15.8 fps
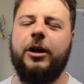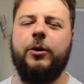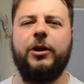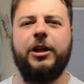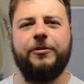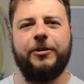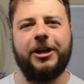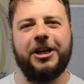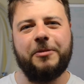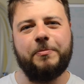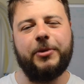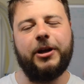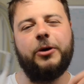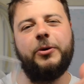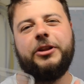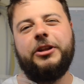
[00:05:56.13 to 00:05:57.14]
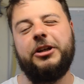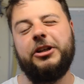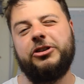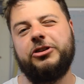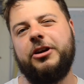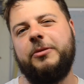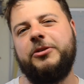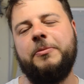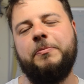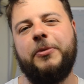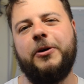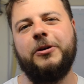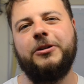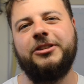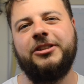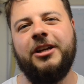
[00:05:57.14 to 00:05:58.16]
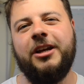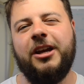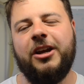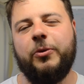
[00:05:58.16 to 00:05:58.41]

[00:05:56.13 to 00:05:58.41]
I will leave a link below in the description box